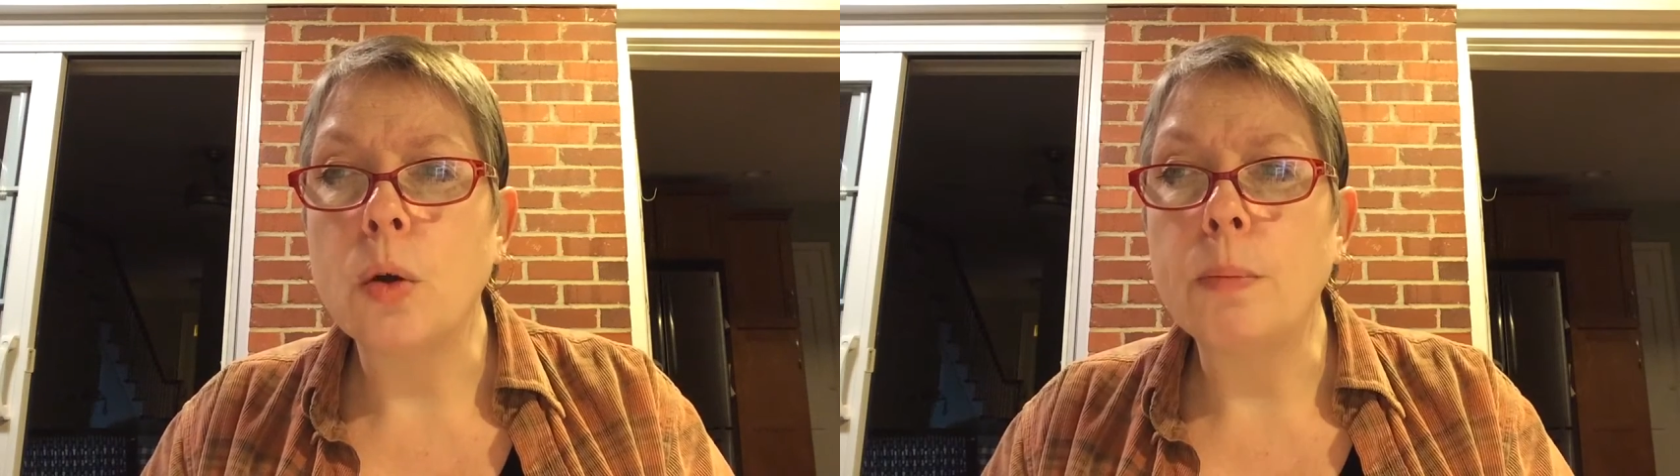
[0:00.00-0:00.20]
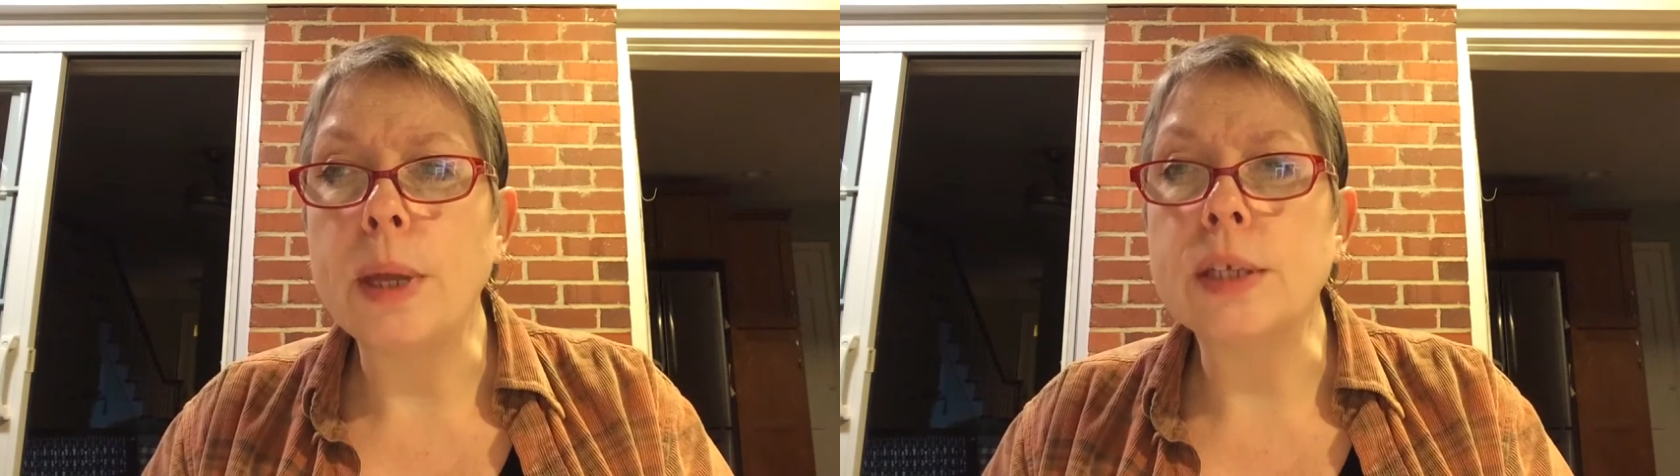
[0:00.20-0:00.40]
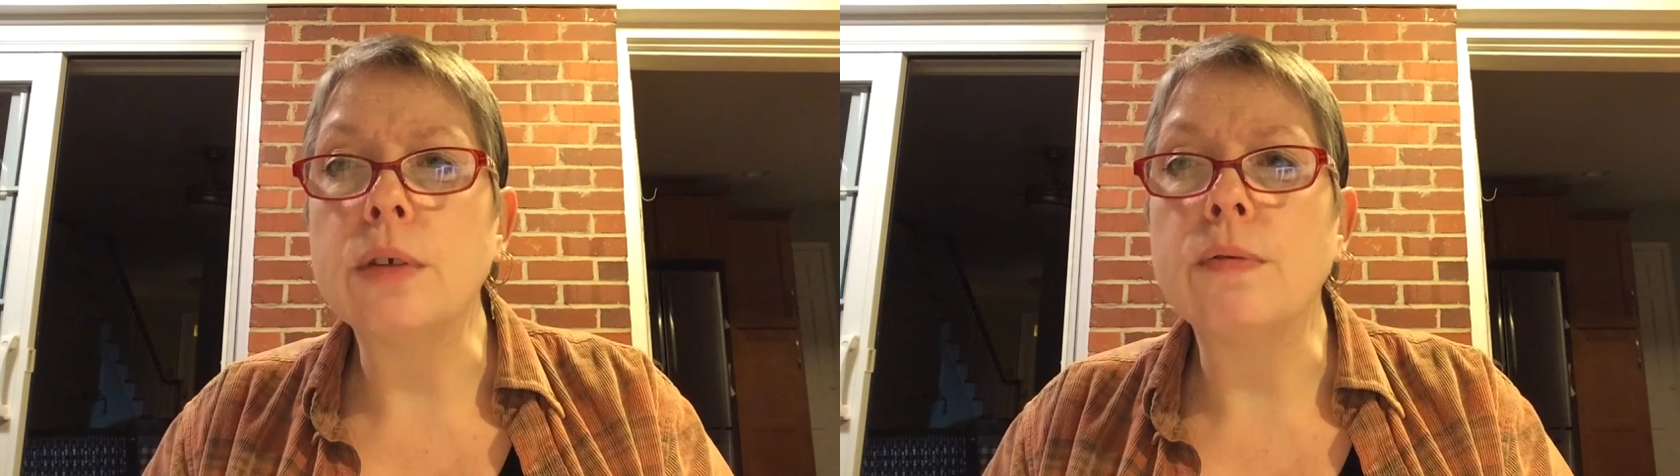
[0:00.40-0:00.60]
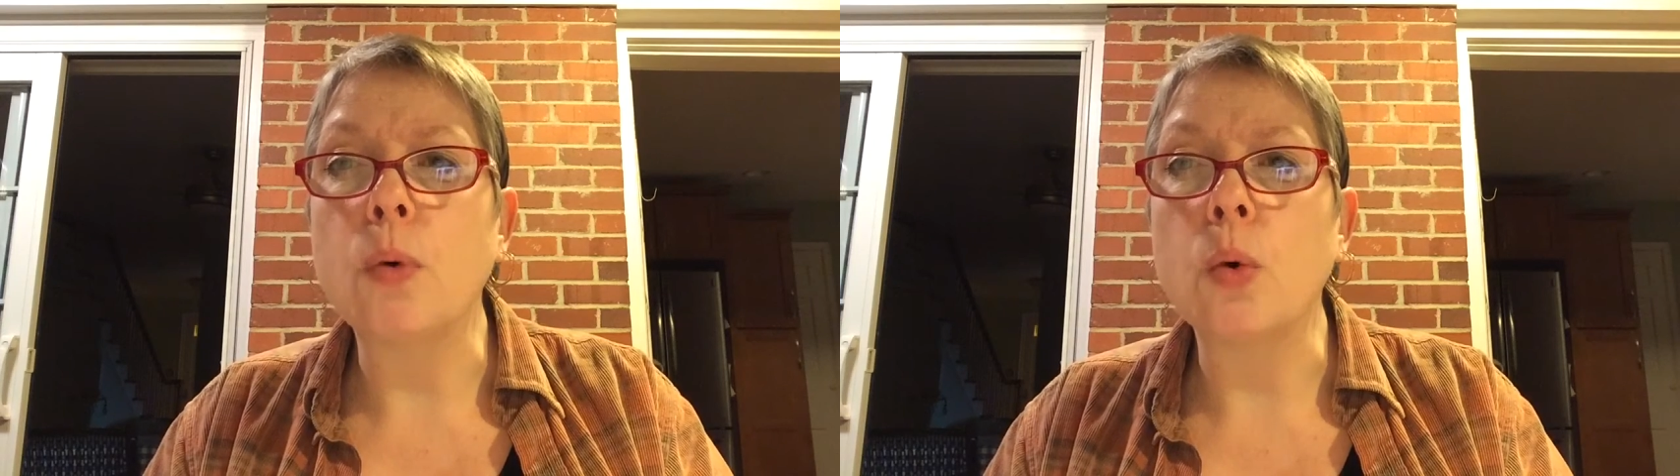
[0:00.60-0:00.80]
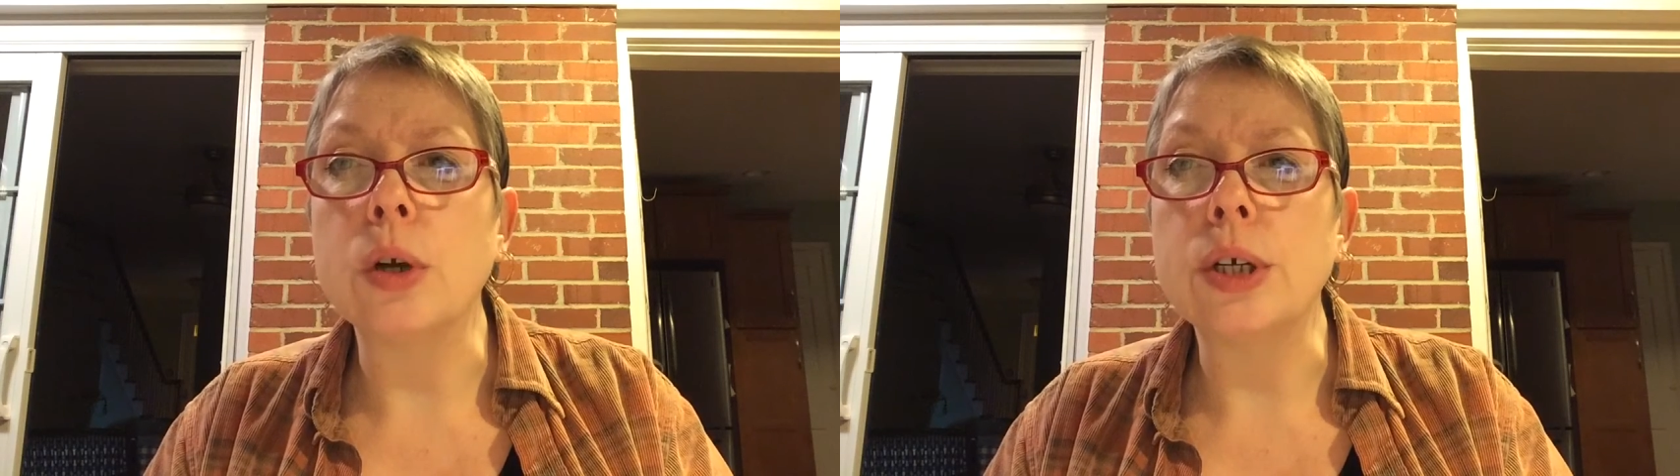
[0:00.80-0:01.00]
Pigeon
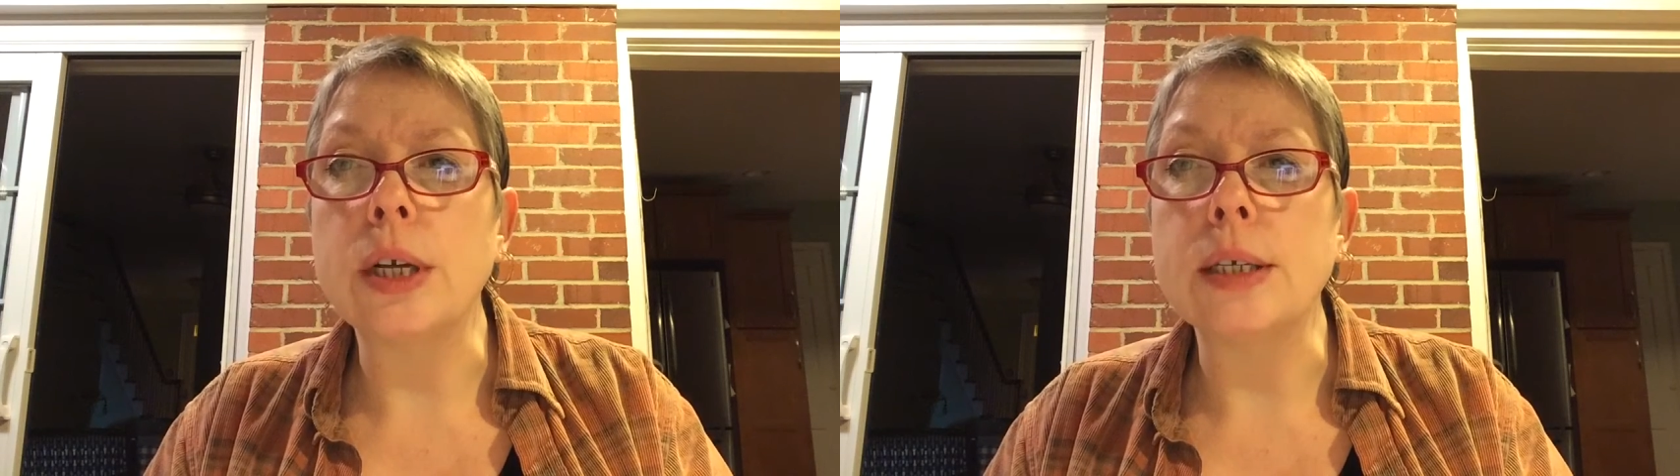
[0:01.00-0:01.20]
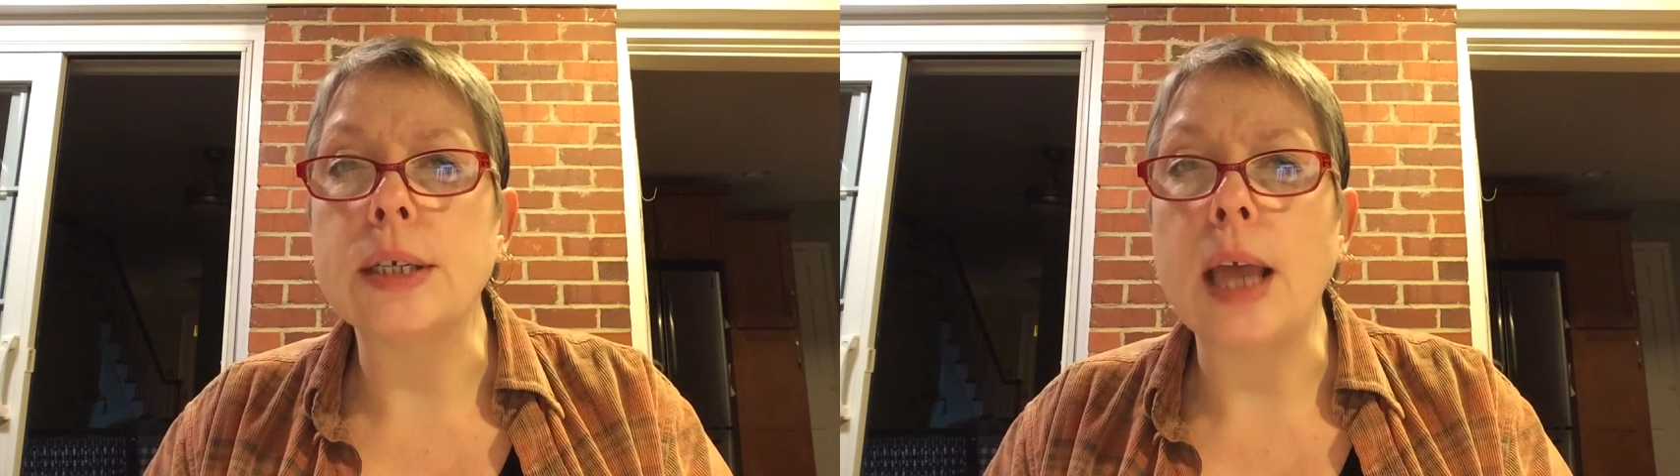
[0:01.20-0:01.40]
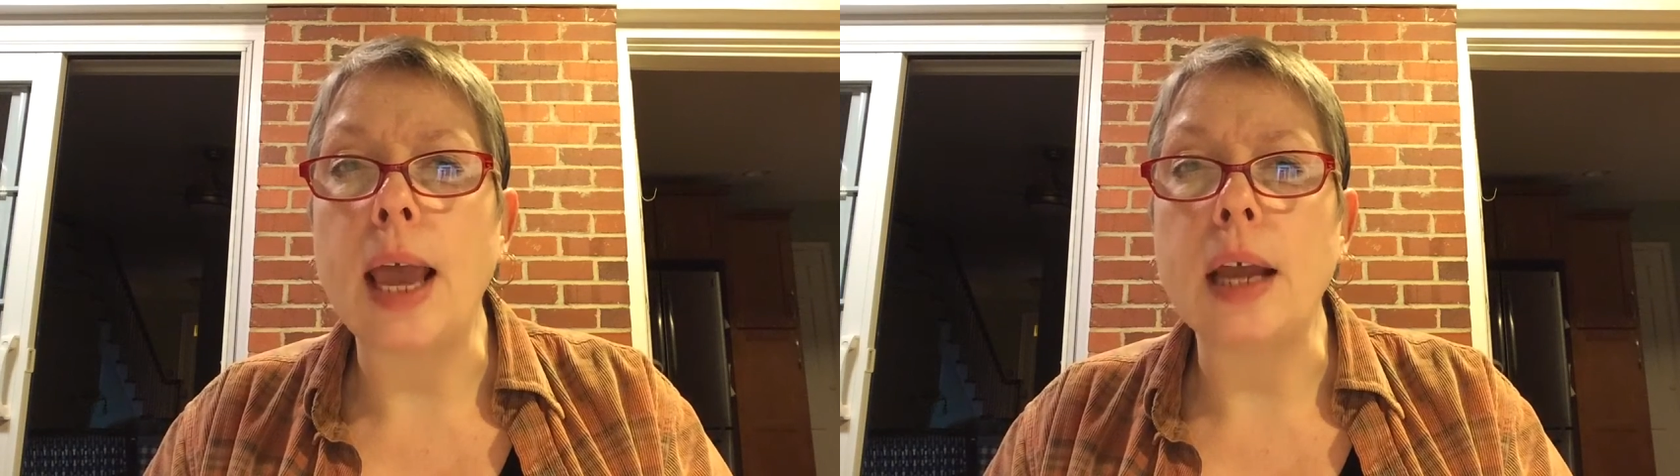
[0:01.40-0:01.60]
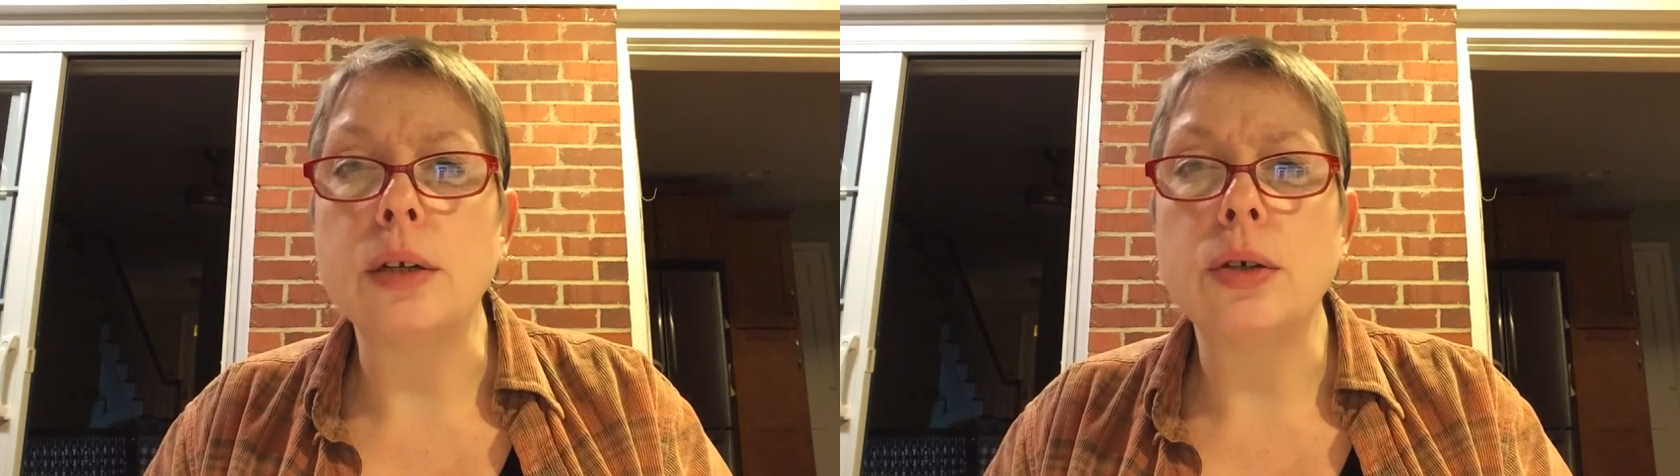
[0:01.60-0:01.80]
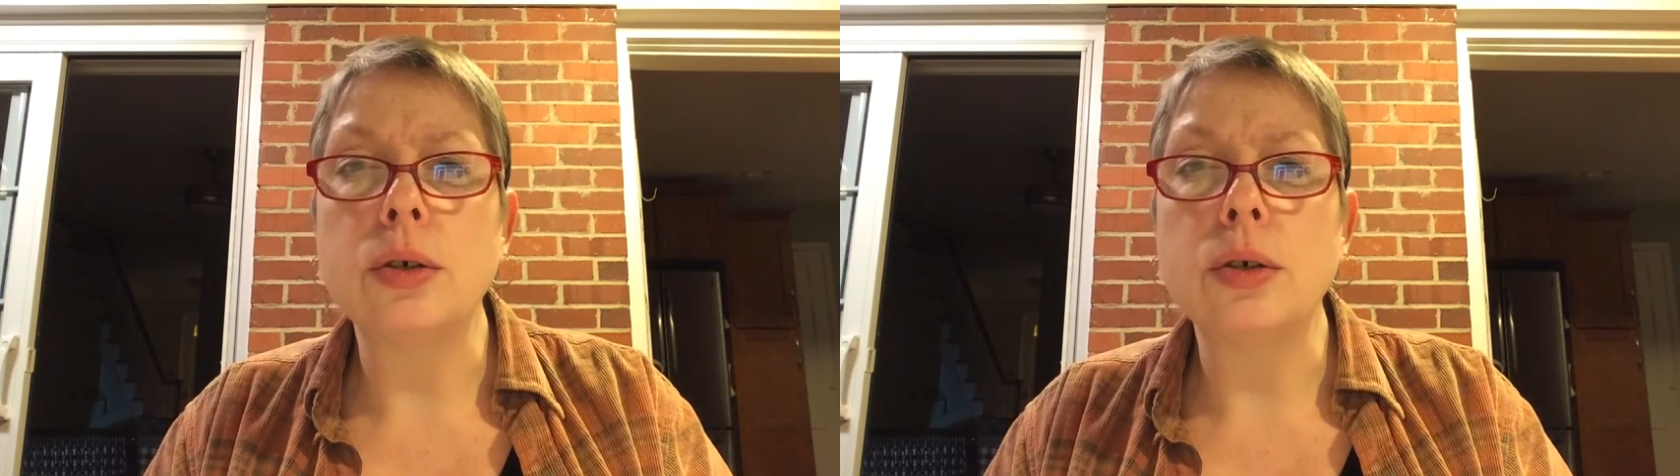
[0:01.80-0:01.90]
Forge is a